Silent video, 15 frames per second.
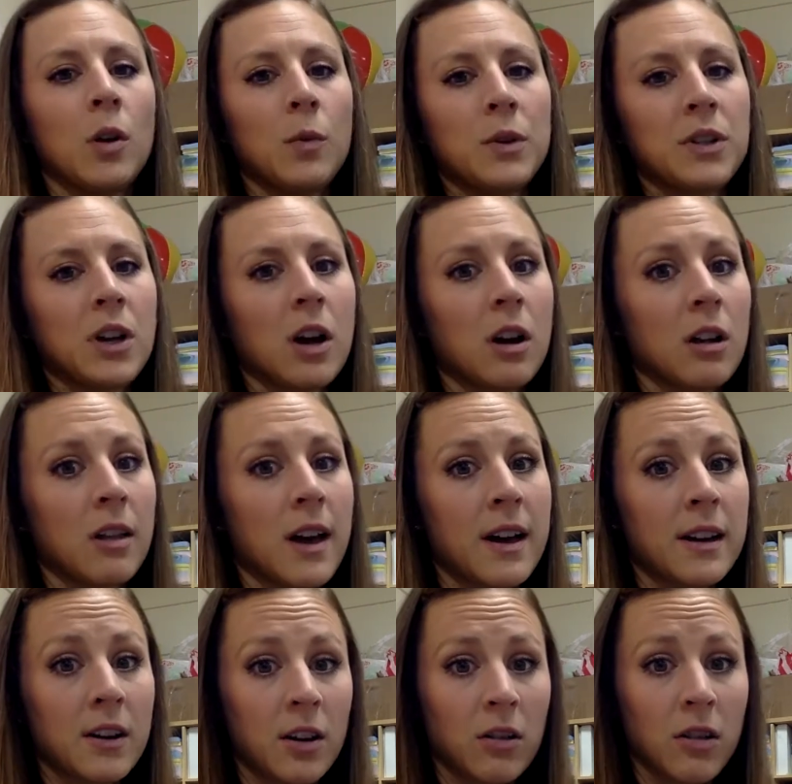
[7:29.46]
We talk a lot
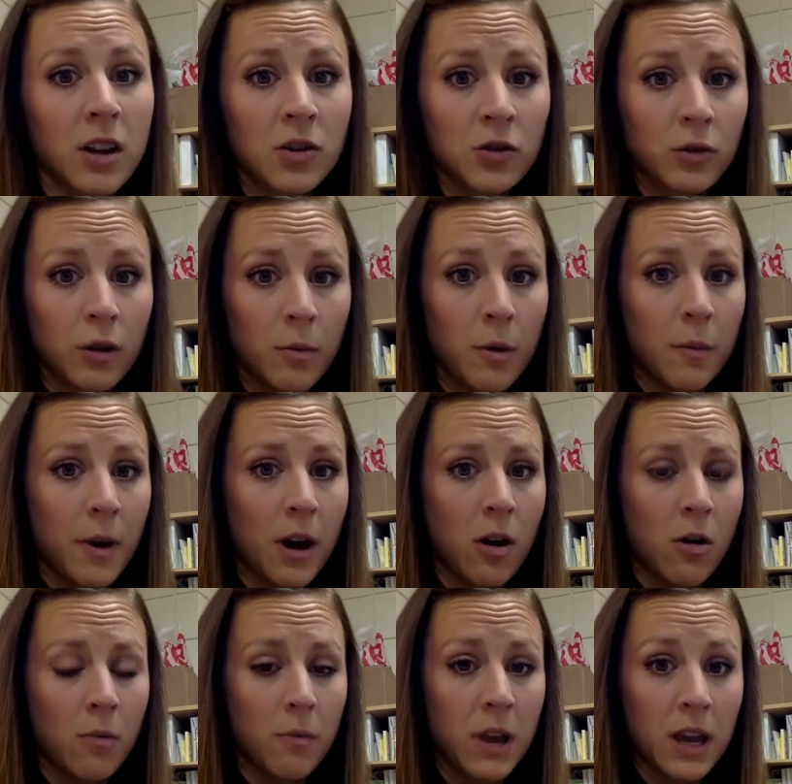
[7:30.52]
in our lunchroom
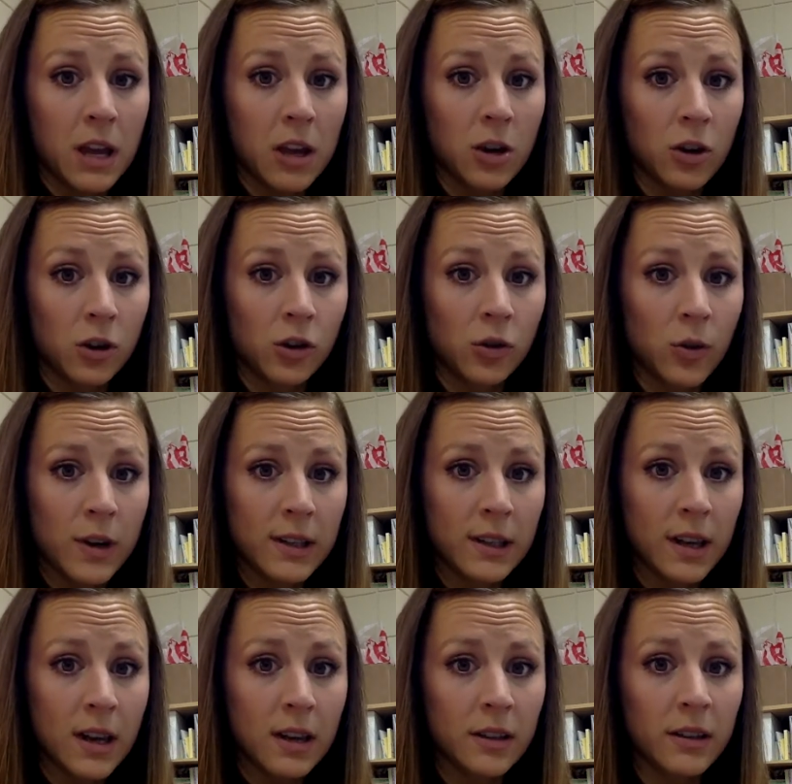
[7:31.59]
about making good
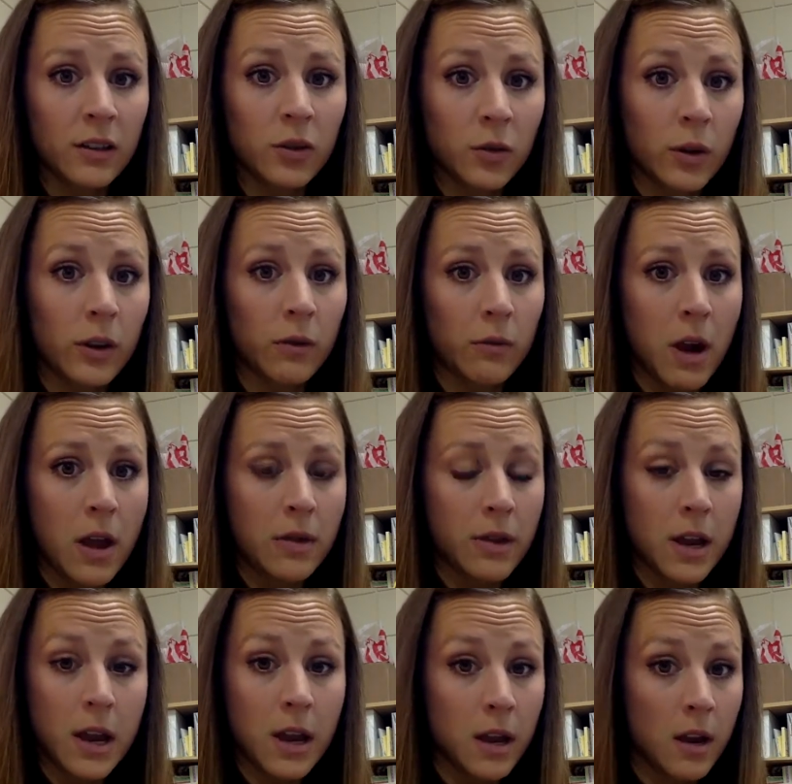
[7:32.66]
choices and doing the right
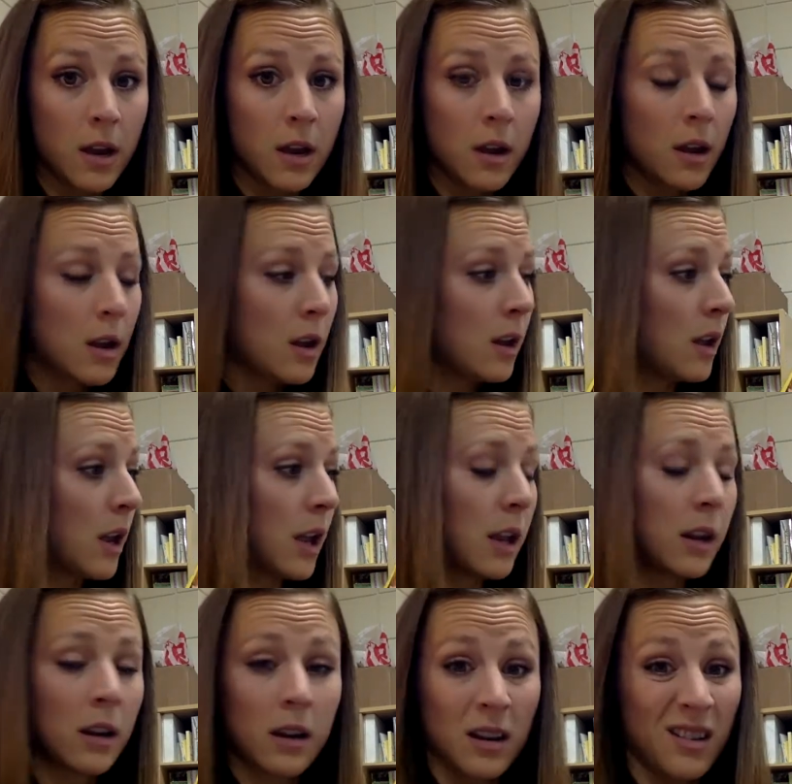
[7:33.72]
thing.
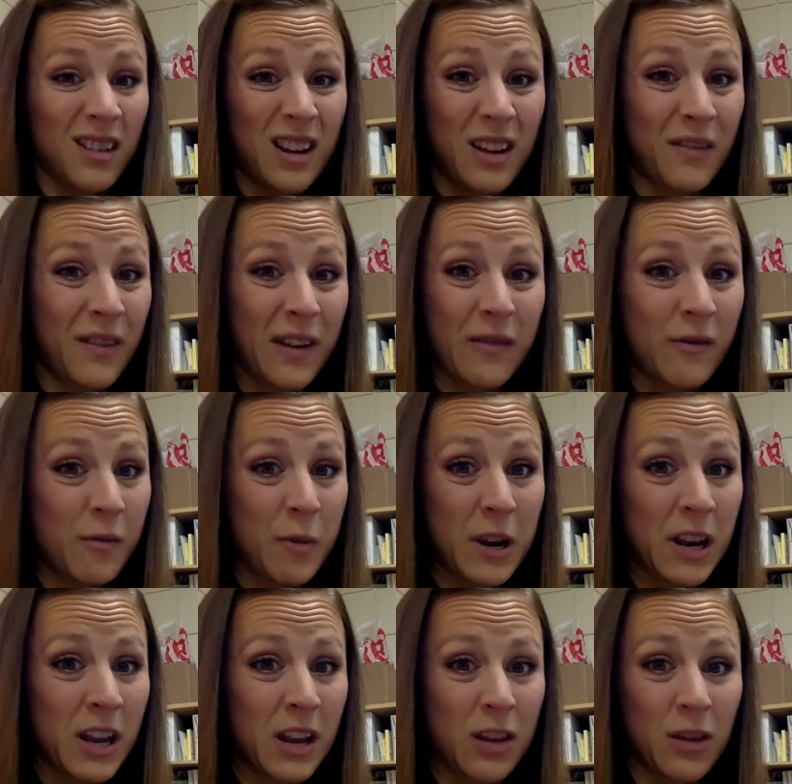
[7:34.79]
And if
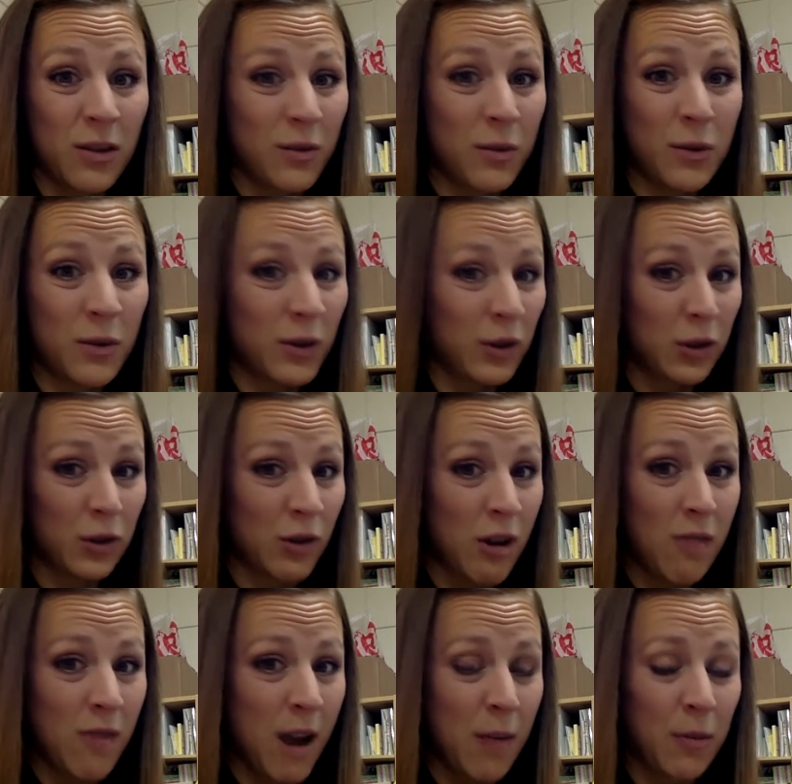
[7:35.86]
everybody threw their straw
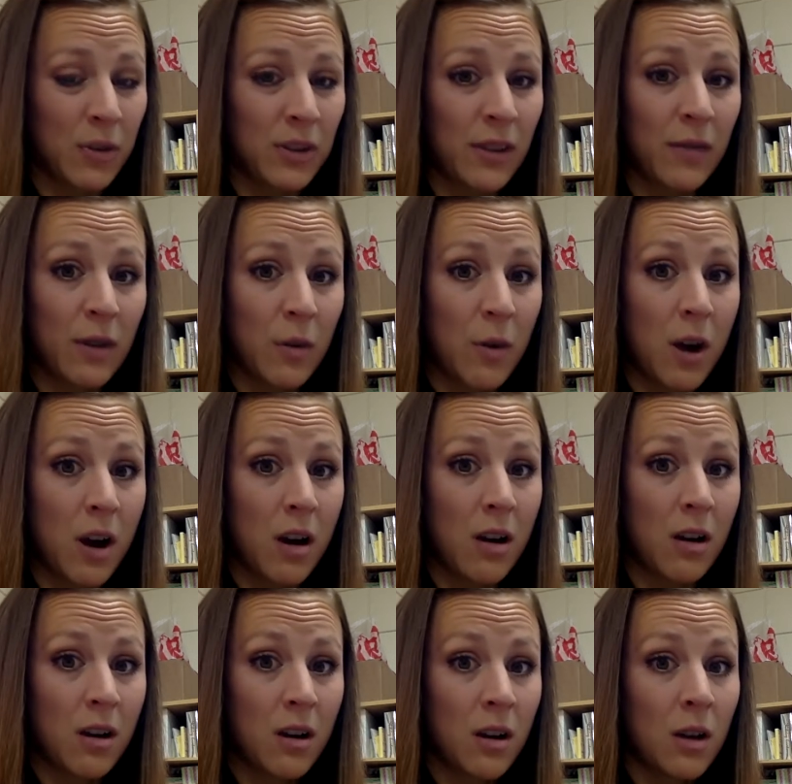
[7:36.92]
wrappers everywhere,
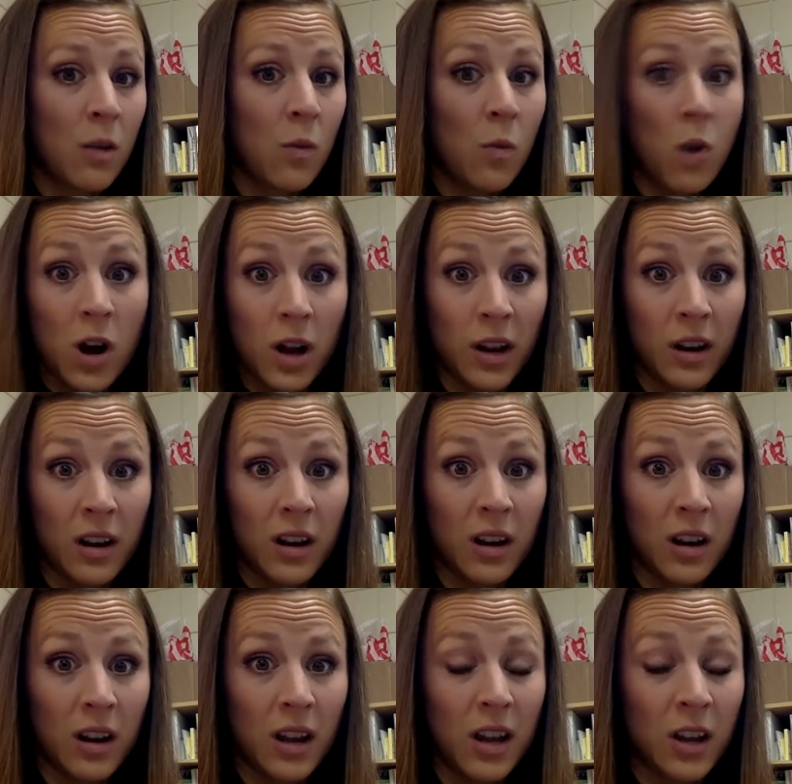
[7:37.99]
one,
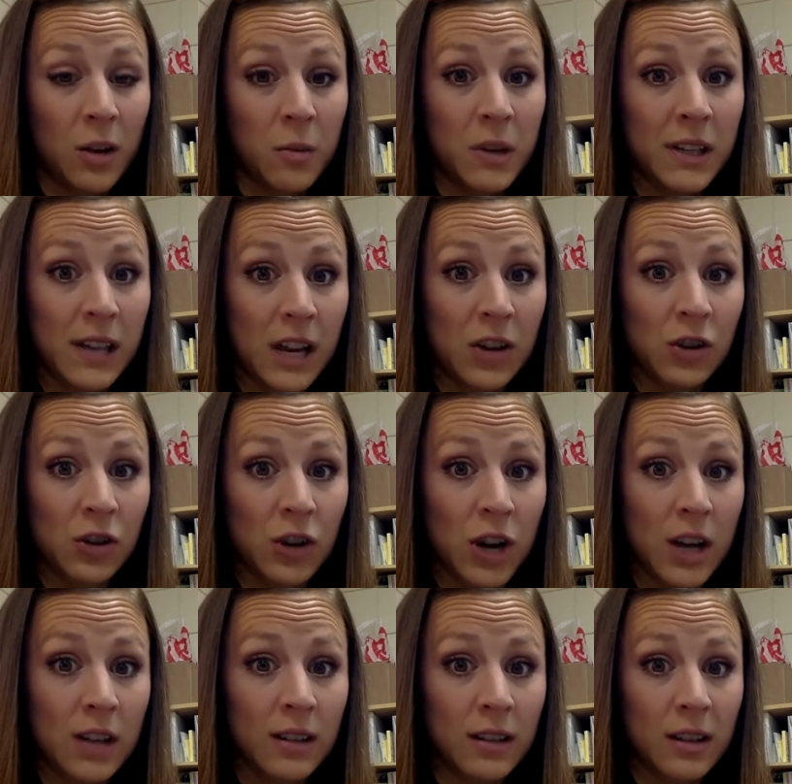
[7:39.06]
it could be
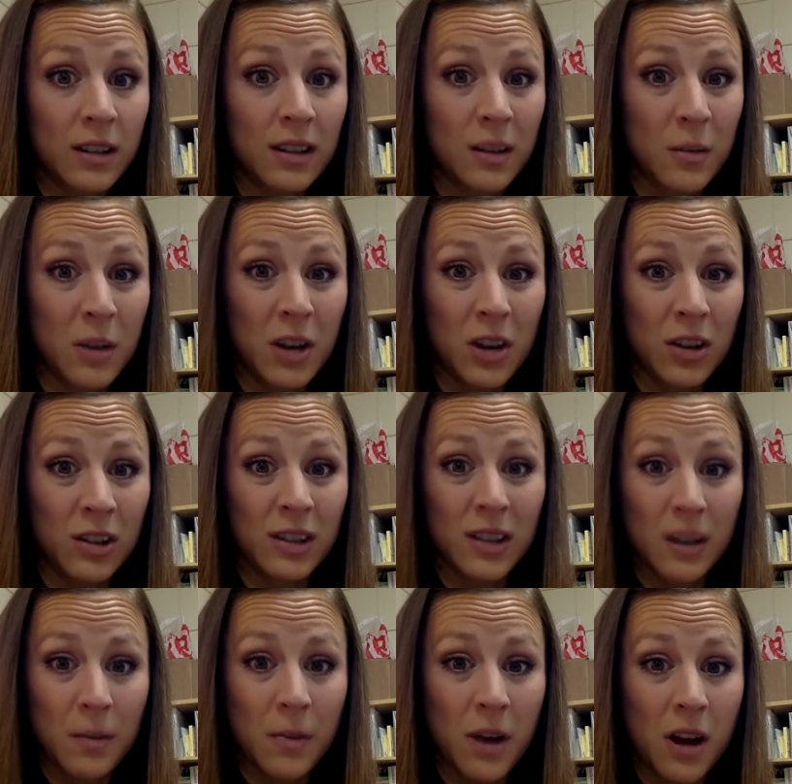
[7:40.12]
dangerous because somebody could
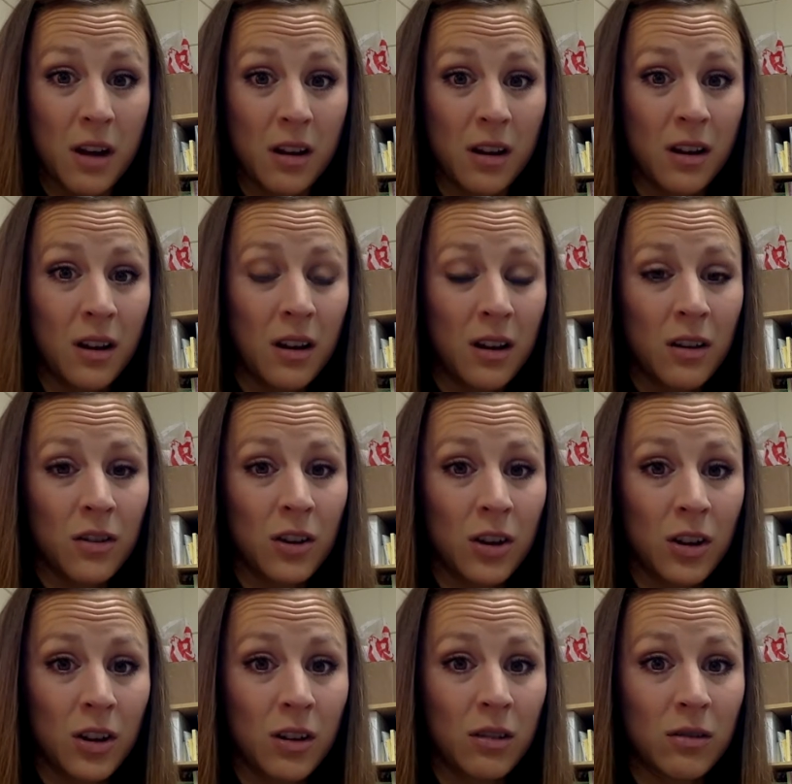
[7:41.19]
slip on
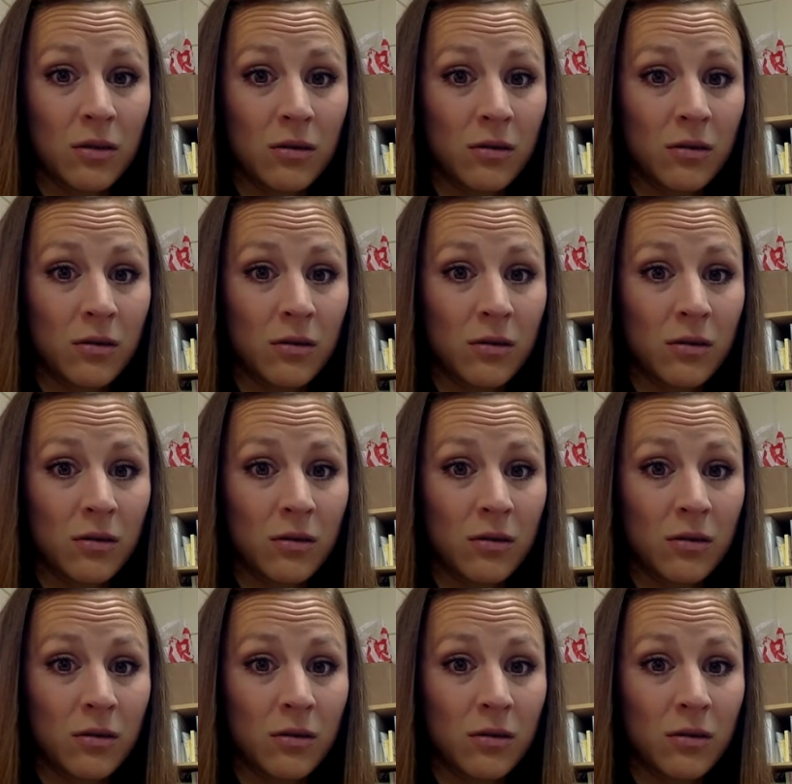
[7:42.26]
the,